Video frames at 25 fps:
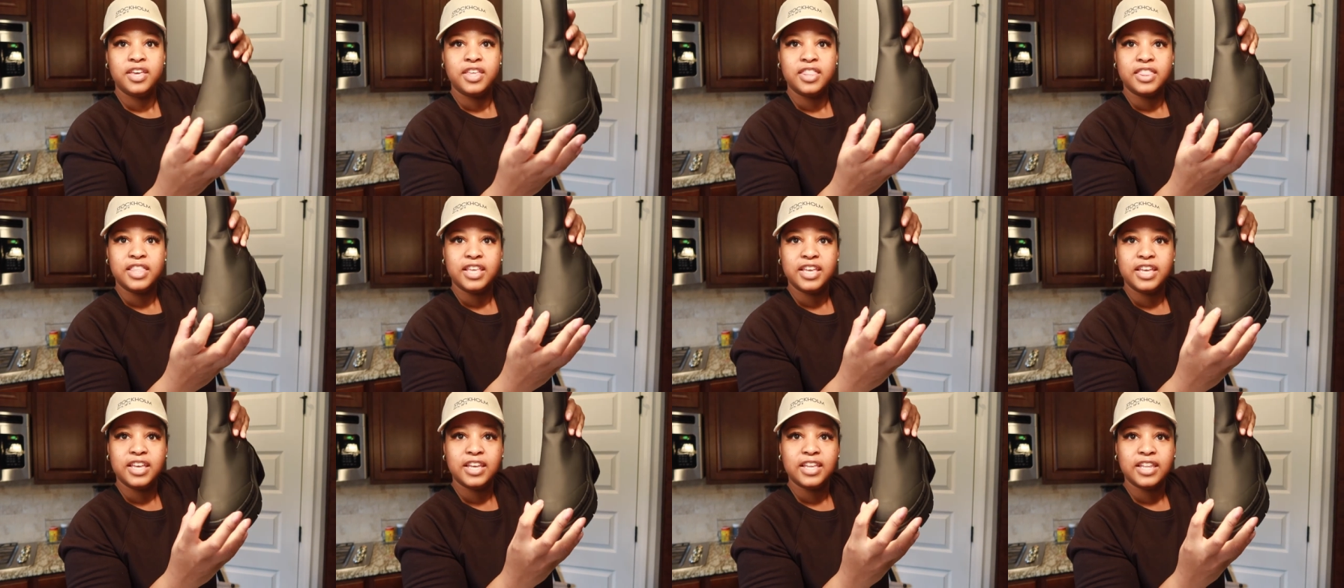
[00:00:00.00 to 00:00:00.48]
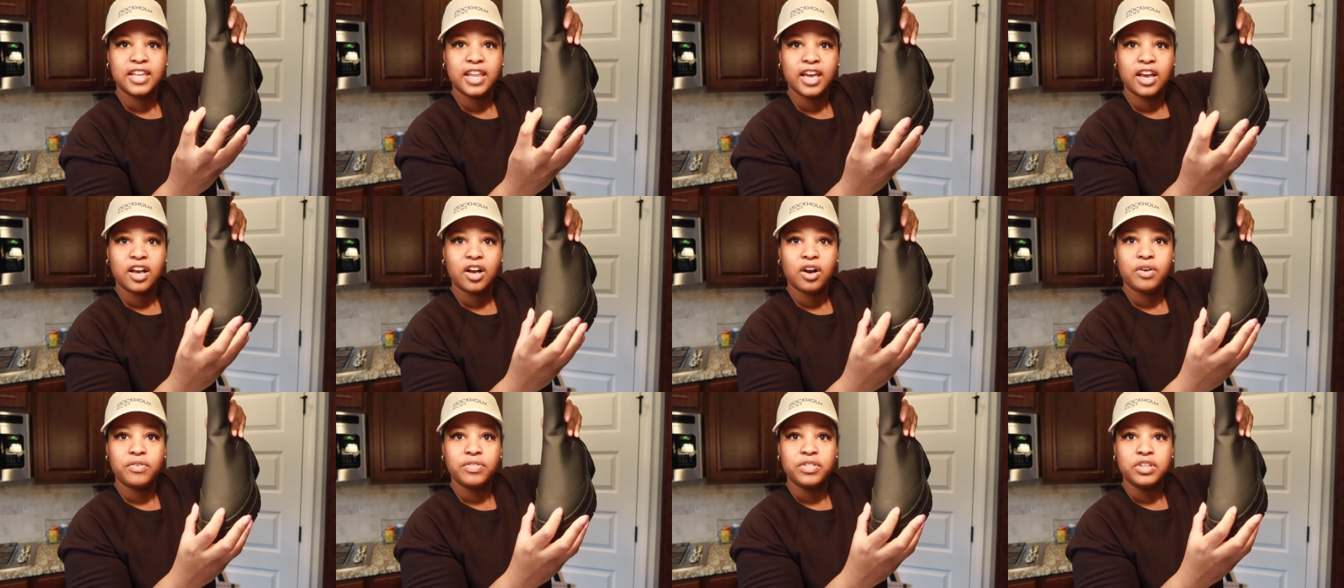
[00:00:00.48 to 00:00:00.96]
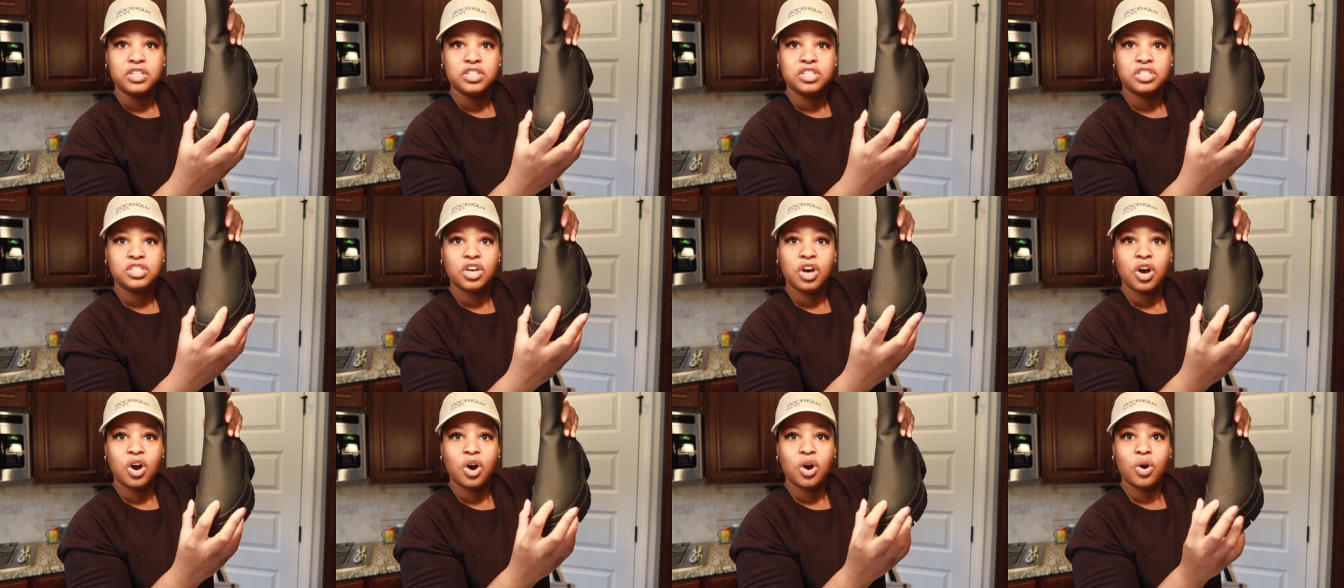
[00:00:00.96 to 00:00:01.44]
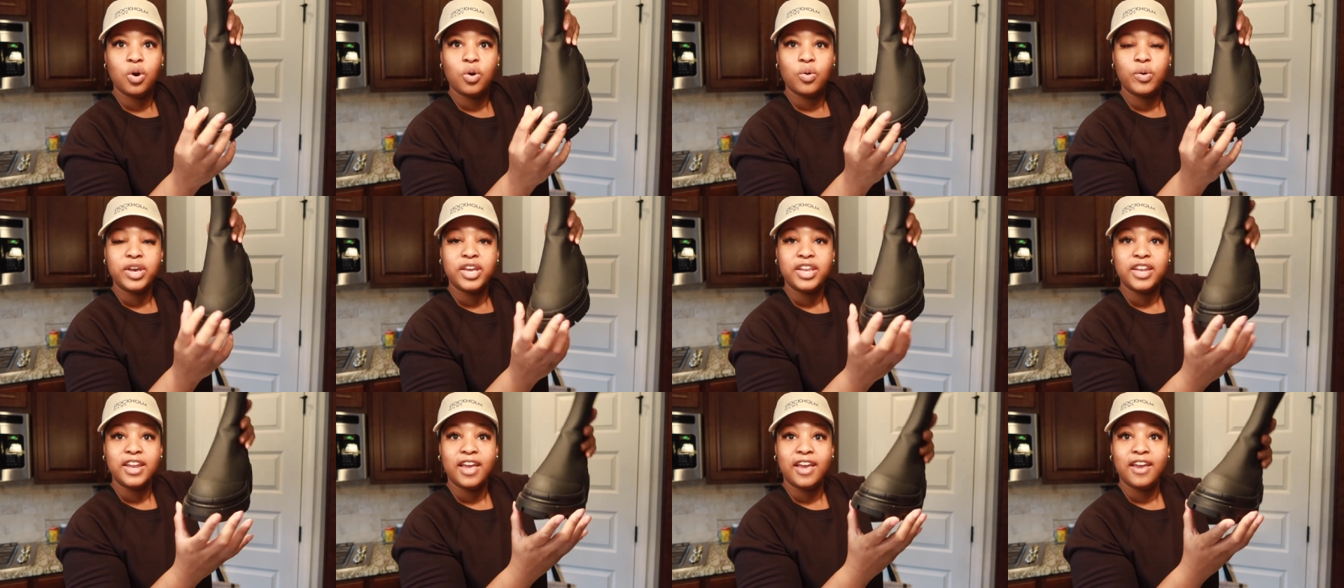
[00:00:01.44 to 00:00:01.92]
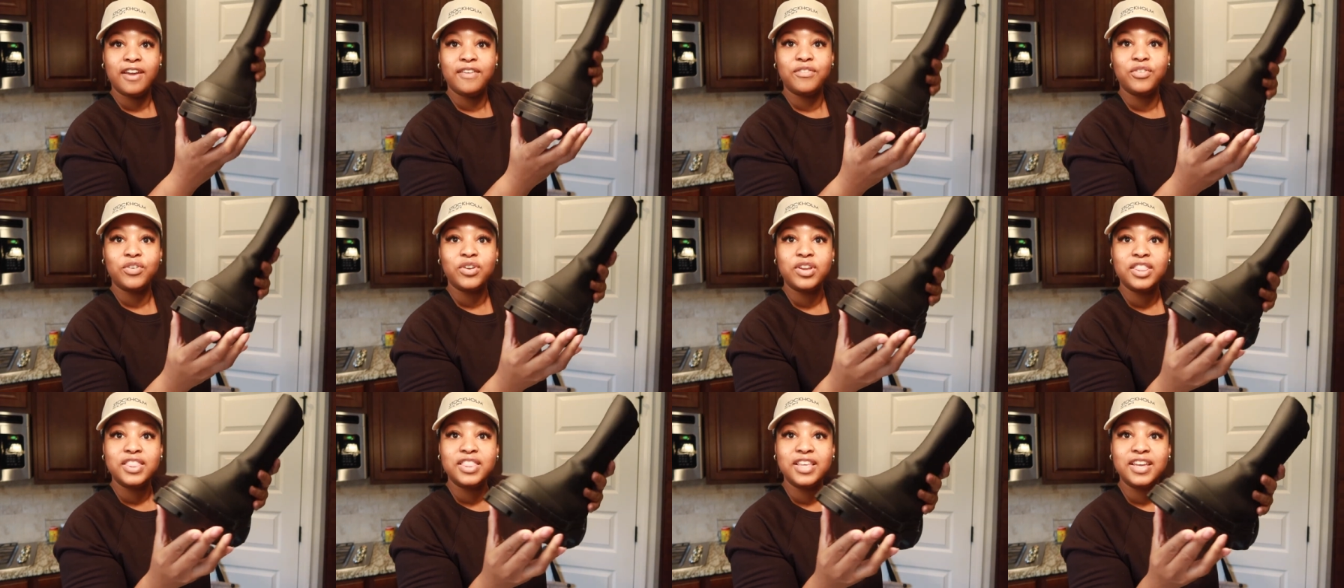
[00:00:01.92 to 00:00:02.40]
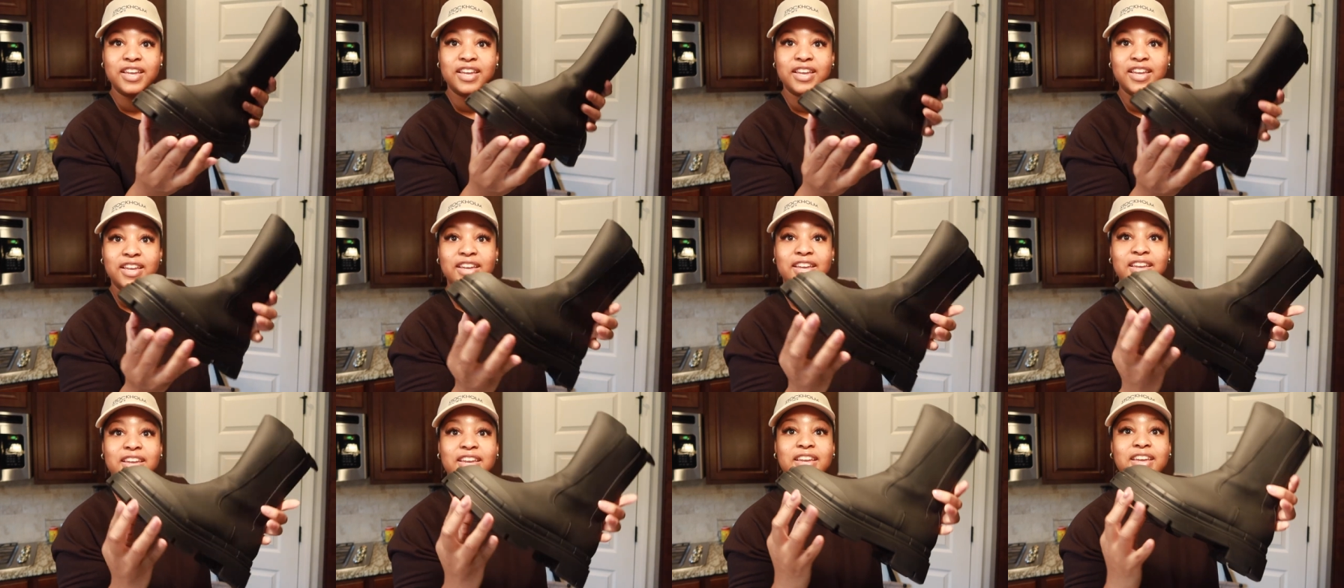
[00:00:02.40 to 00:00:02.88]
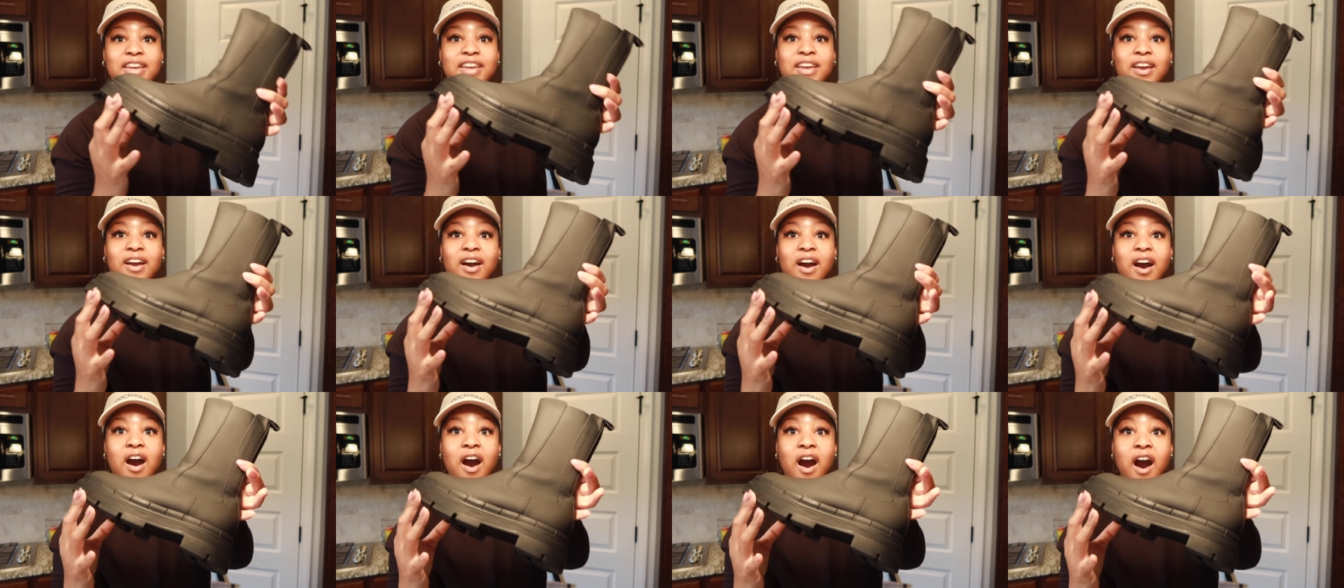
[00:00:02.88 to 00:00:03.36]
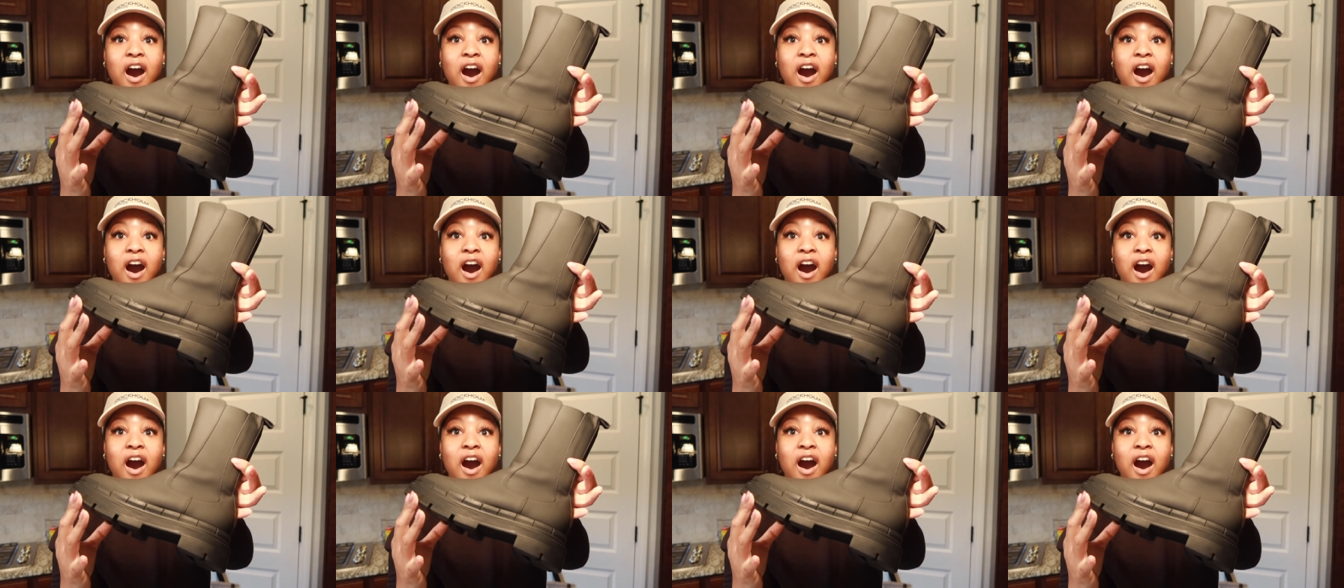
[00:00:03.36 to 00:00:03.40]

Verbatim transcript: thing like on the toe and everything